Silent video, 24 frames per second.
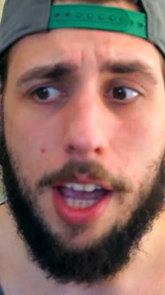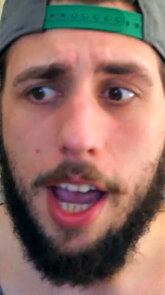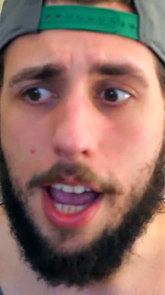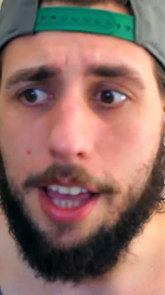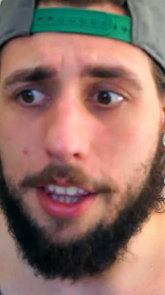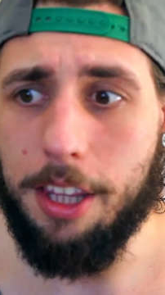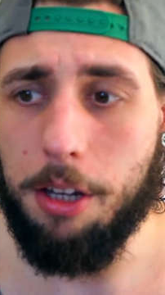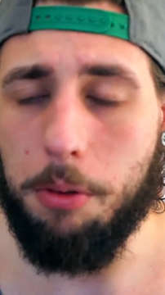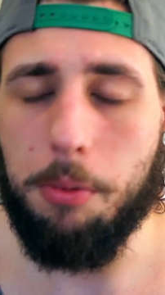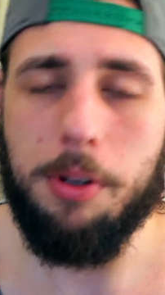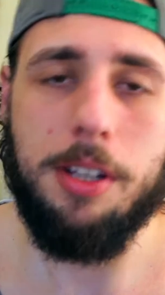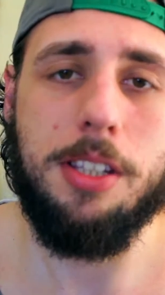
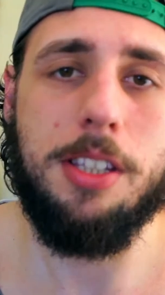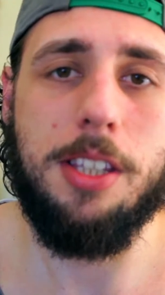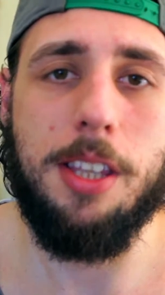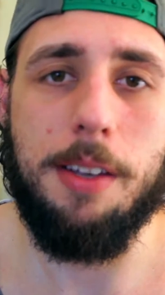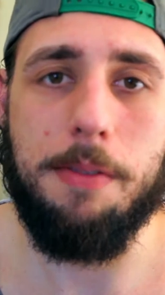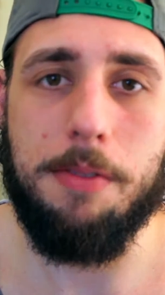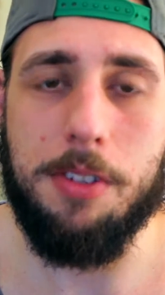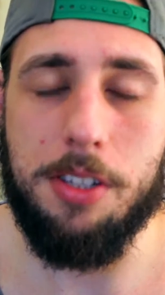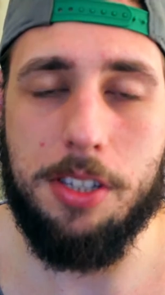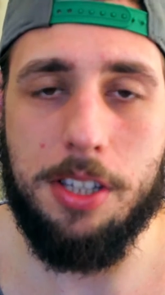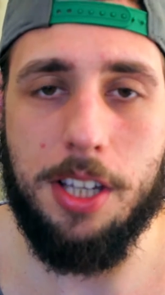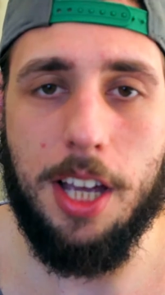and then once
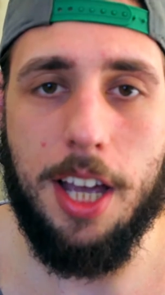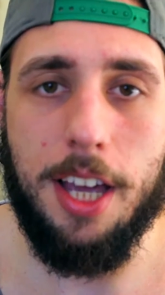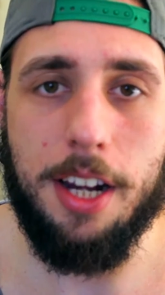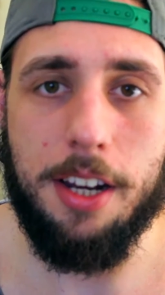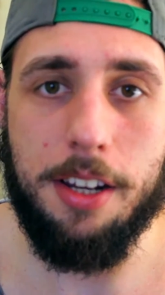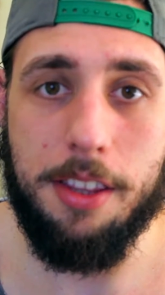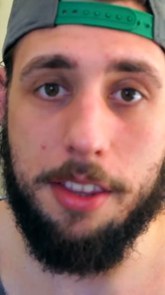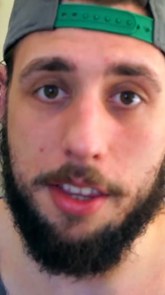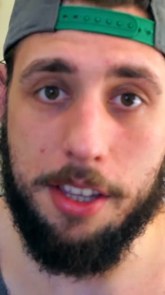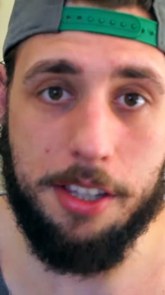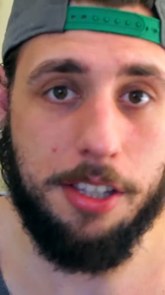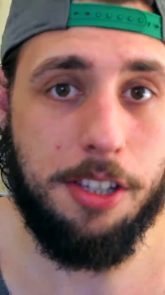they've
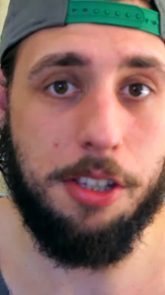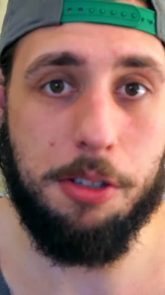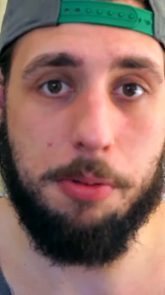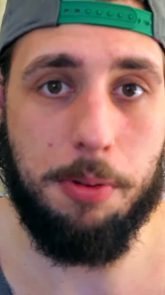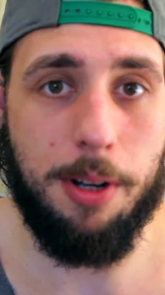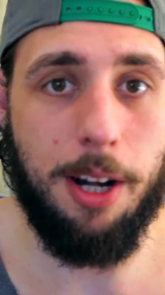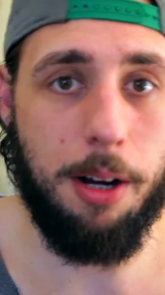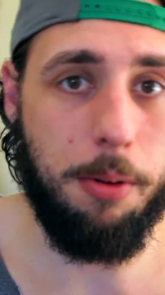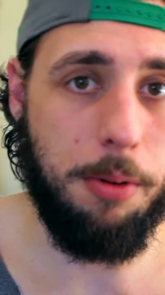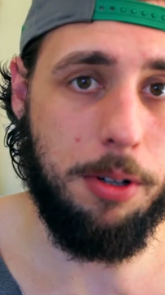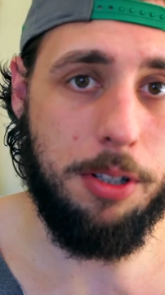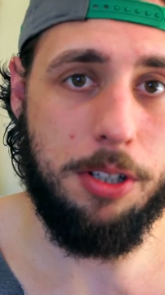decided this is
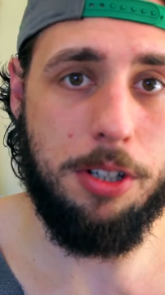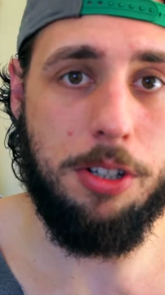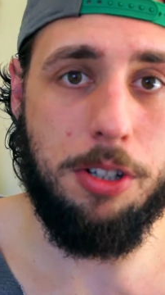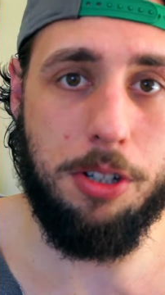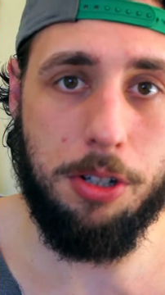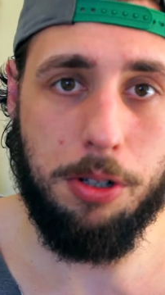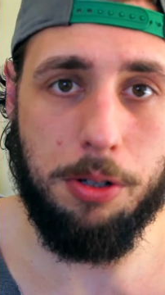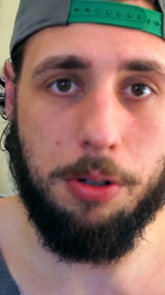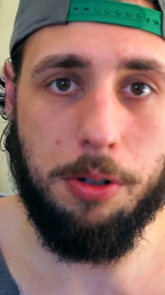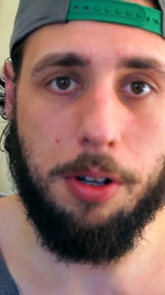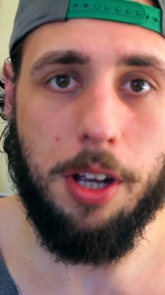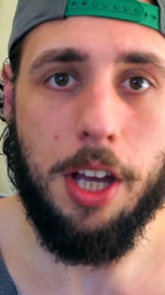what I want to
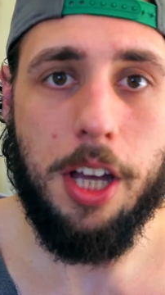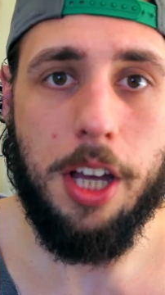do,